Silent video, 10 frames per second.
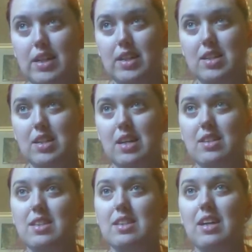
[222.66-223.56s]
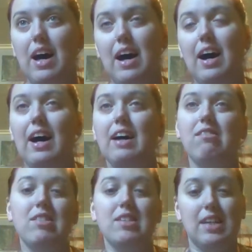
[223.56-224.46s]
since I
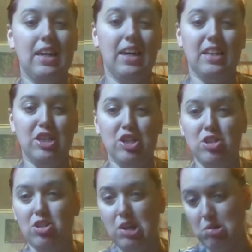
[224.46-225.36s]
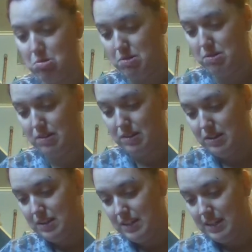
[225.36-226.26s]
was a kid. So,
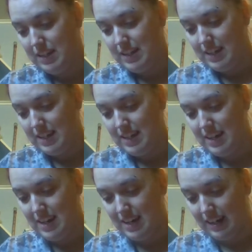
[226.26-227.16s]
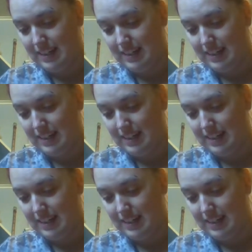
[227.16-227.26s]
yeah,